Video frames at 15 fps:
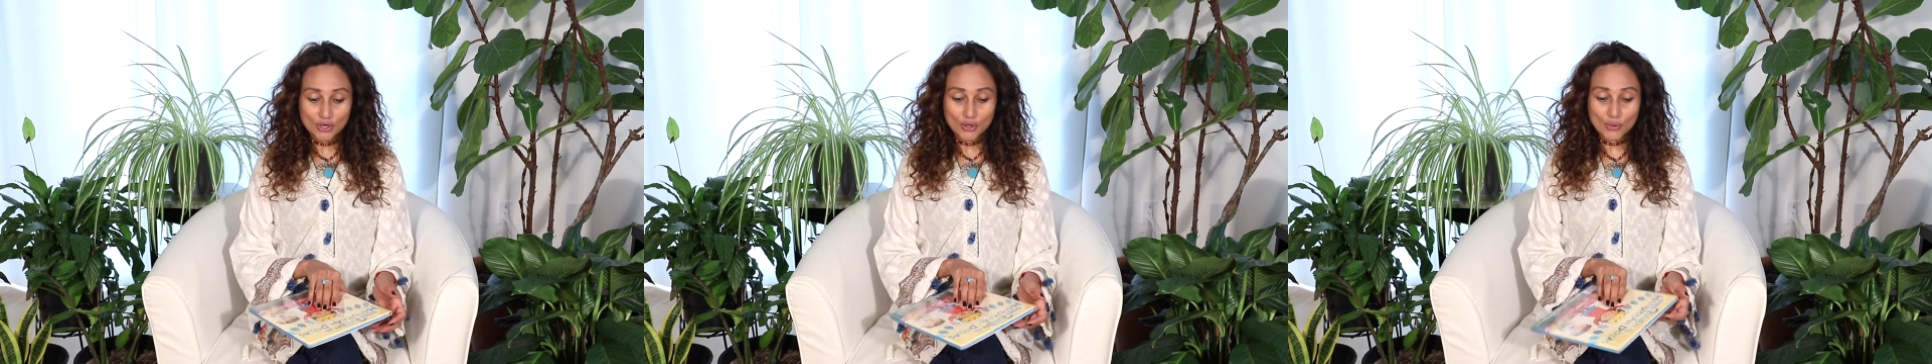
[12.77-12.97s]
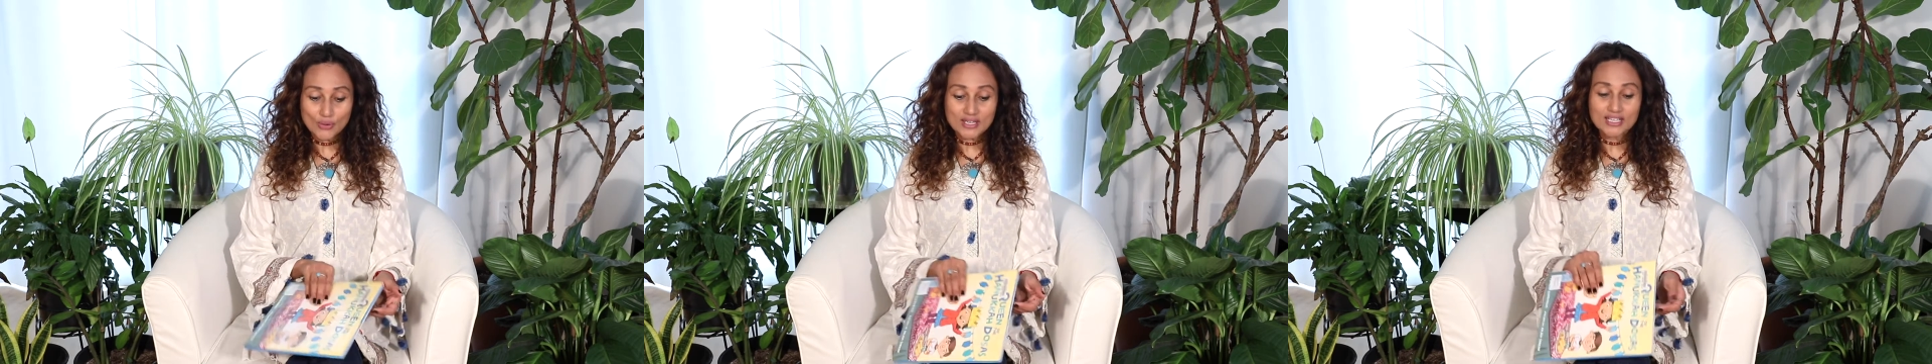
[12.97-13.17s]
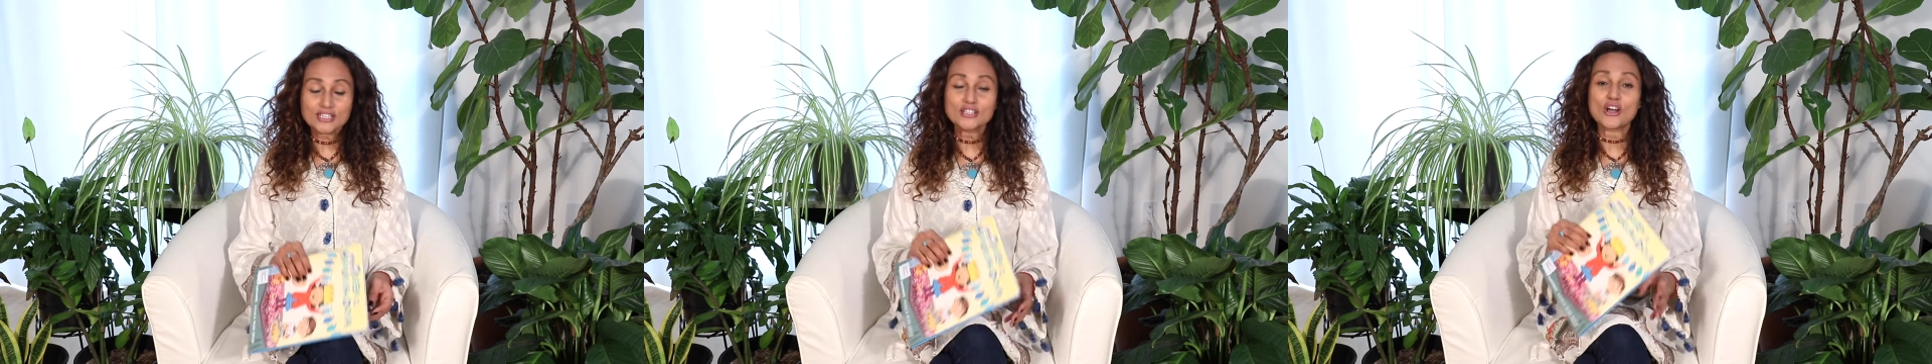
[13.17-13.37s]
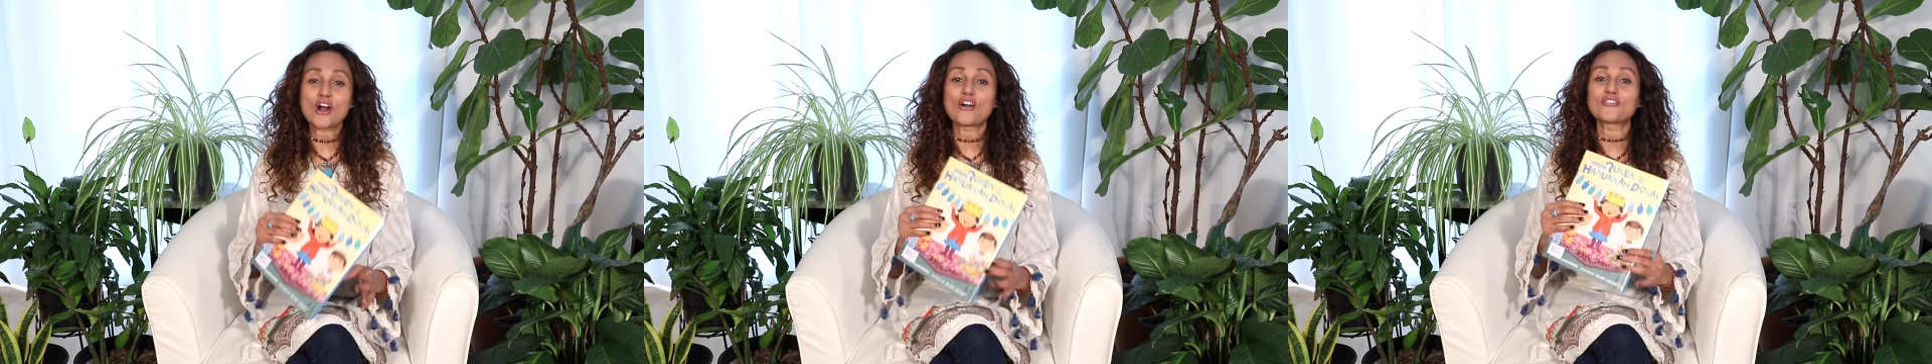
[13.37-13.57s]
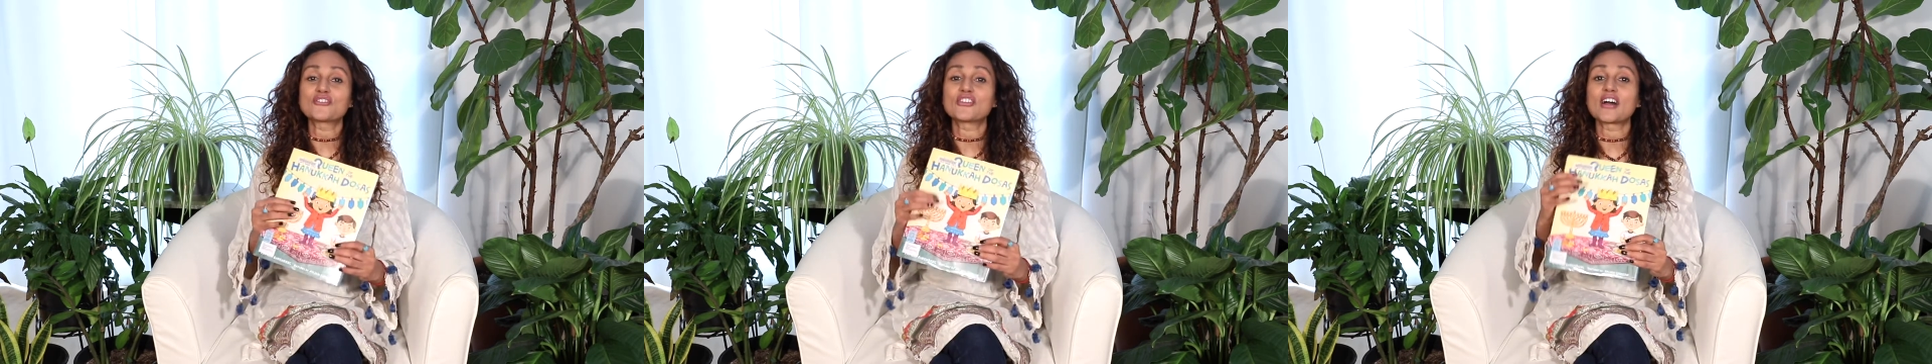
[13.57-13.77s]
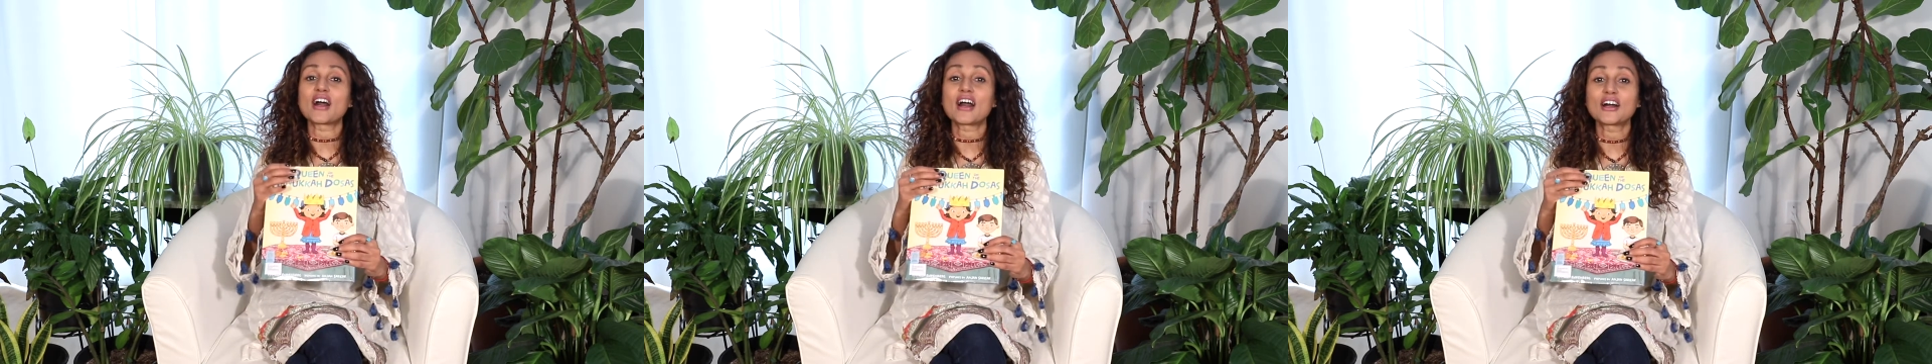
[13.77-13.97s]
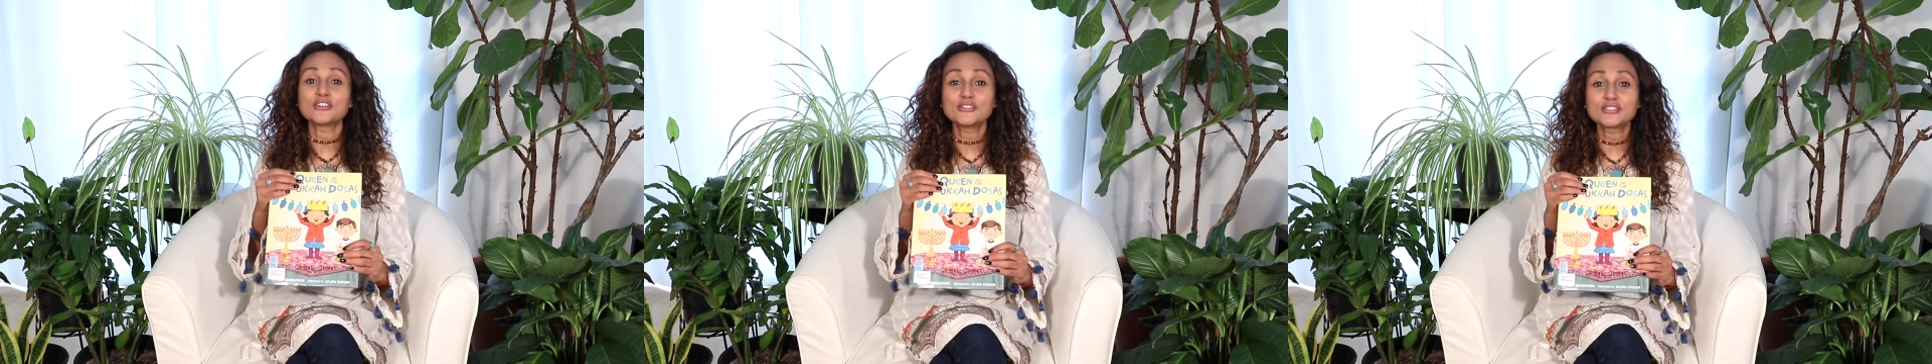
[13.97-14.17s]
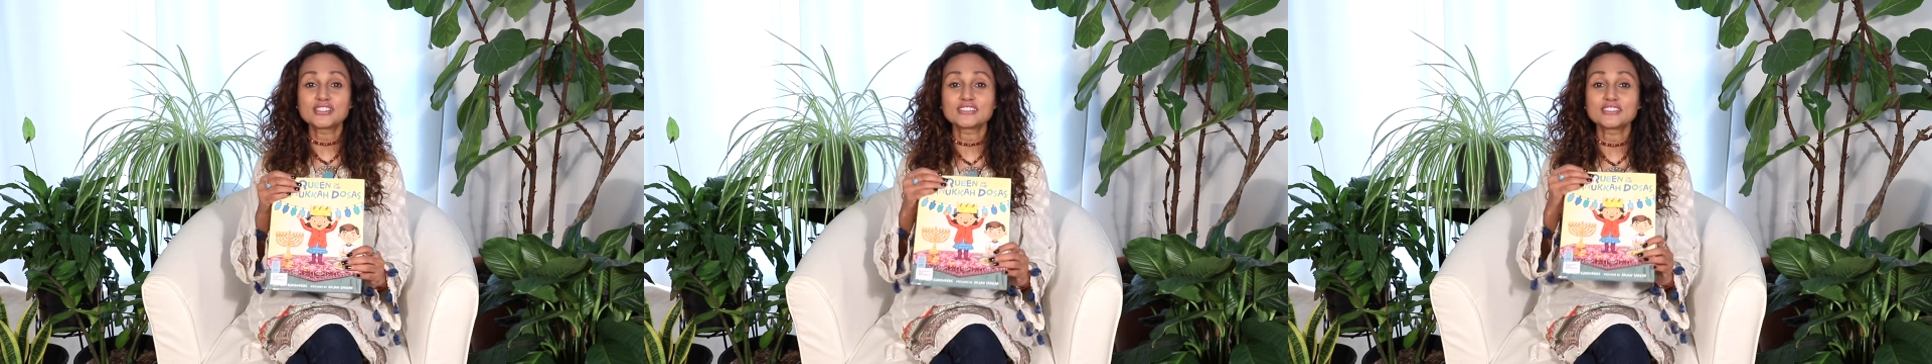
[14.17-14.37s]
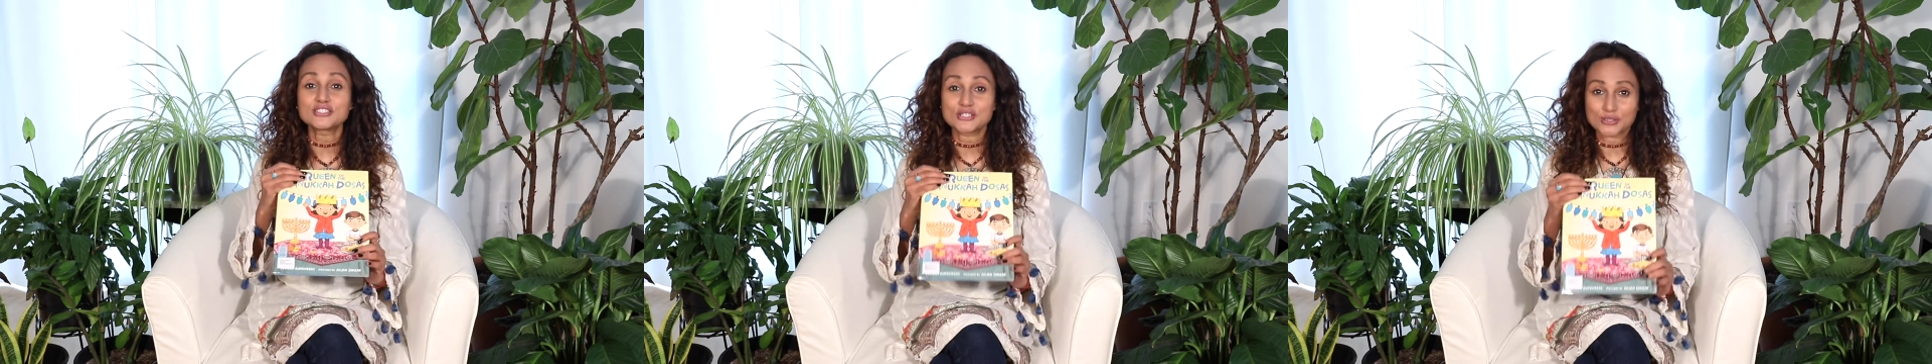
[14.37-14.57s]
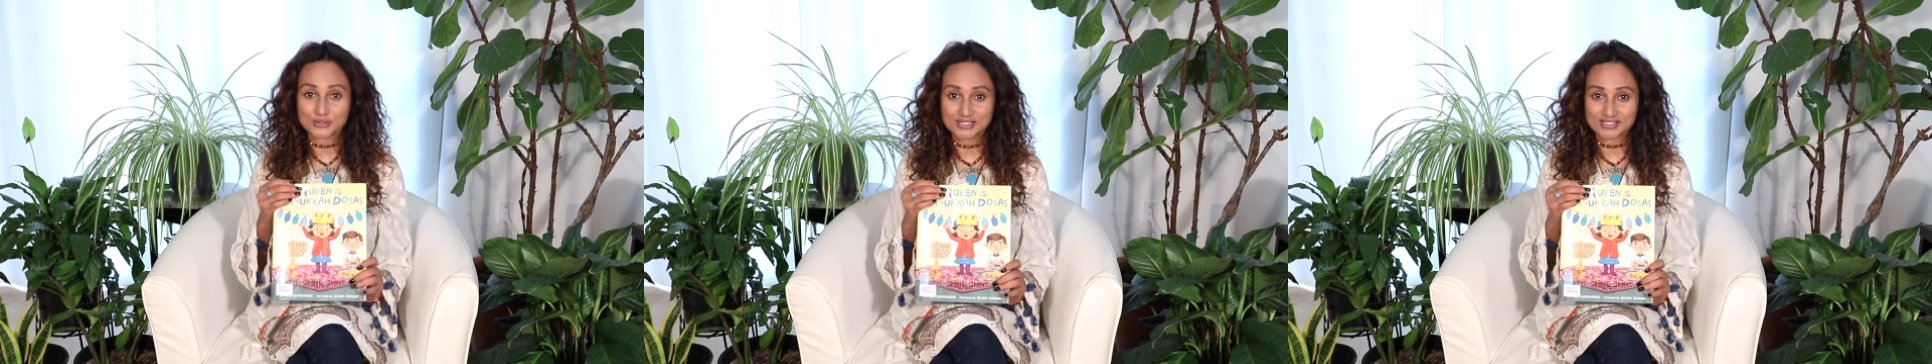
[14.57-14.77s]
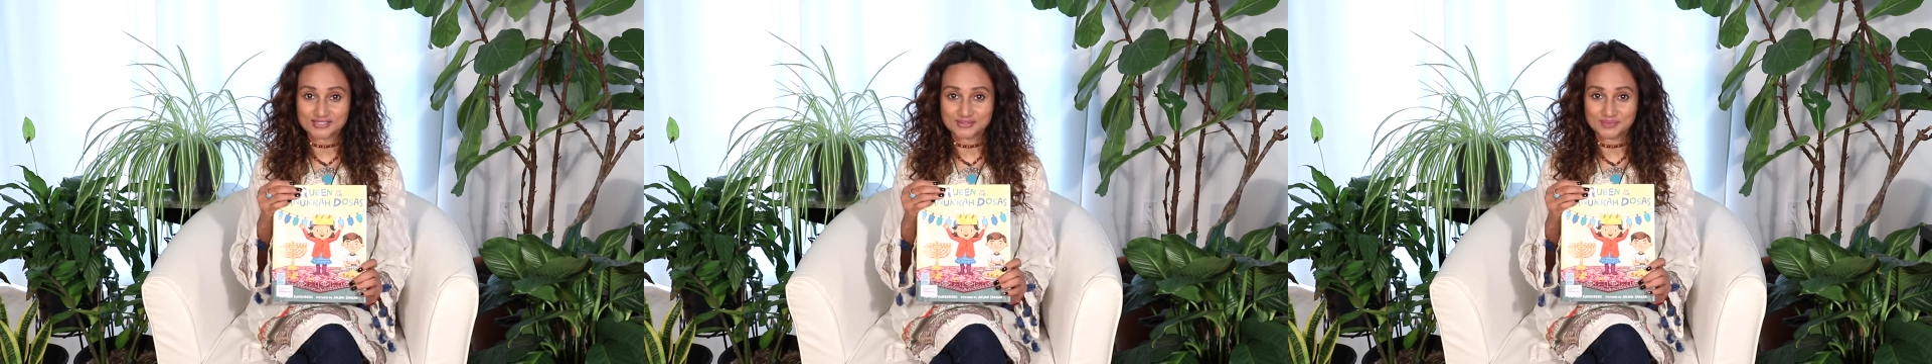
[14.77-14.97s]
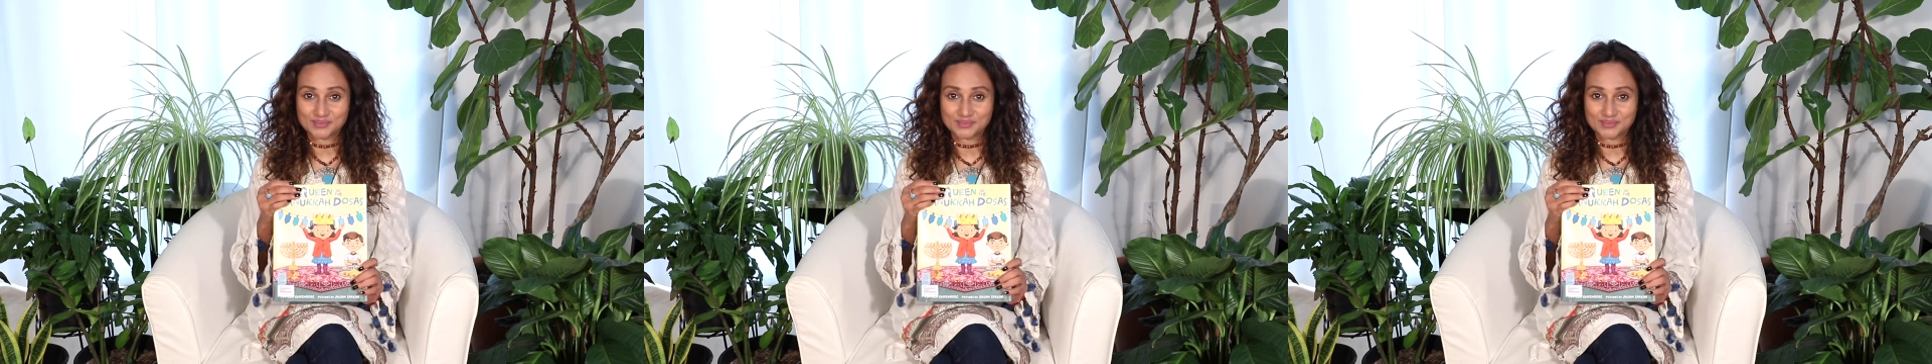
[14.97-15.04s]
Queen of the Hanukkah Dosa.